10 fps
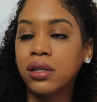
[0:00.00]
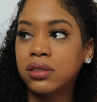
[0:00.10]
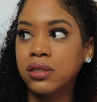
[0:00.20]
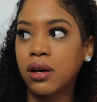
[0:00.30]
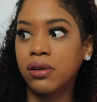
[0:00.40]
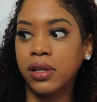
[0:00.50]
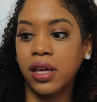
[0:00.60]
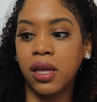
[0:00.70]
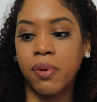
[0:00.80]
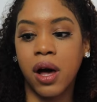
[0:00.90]
so
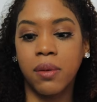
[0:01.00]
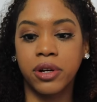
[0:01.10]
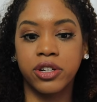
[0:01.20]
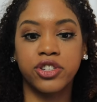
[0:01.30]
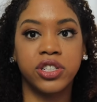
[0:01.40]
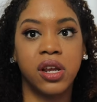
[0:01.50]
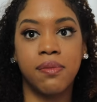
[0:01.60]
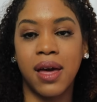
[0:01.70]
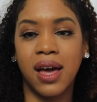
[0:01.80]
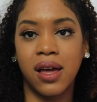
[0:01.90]
Keke Palmer,
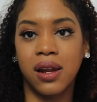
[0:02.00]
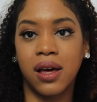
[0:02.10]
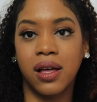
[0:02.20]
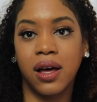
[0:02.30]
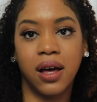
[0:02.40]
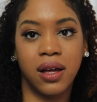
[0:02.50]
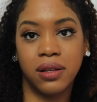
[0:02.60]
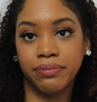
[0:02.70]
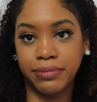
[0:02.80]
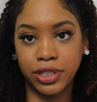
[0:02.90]
she met
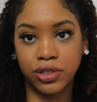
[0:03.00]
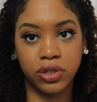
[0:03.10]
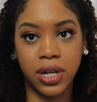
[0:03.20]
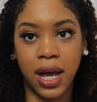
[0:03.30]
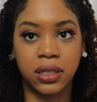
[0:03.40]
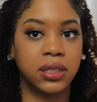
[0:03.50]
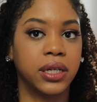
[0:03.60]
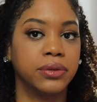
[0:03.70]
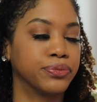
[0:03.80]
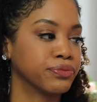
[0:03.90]
uh, Mr.
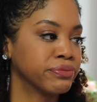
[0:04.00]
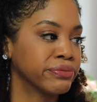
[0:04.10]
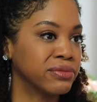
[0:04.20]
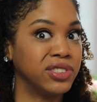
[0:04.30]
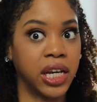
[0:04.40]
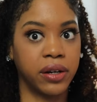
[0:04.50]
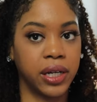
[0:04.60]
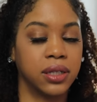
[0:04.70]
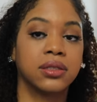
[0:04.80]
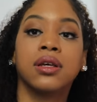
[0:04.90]
Jackson,
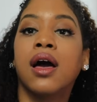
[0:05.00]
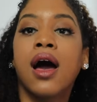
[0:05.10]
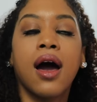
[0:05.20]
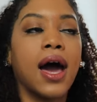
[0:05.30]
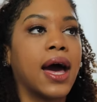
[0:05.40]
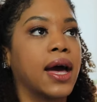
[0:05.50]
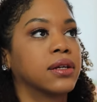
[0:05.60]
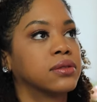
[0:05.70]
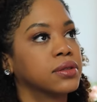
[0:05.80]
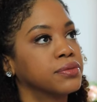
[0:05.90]
Darius,
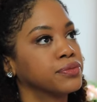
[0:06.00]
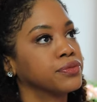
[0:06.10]
at,